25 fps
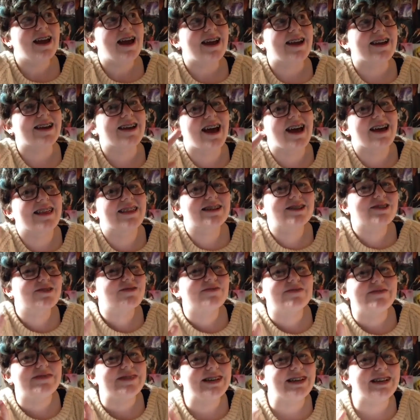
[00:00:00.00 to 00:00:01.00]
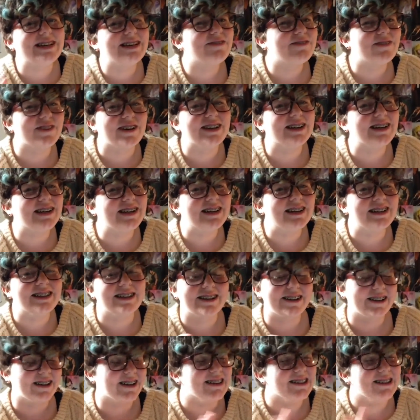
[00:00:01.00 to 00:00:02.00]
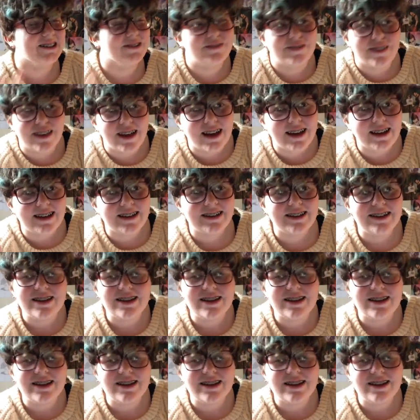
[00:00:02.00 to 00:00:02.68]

Yeah, that's really funny. Like, I love that.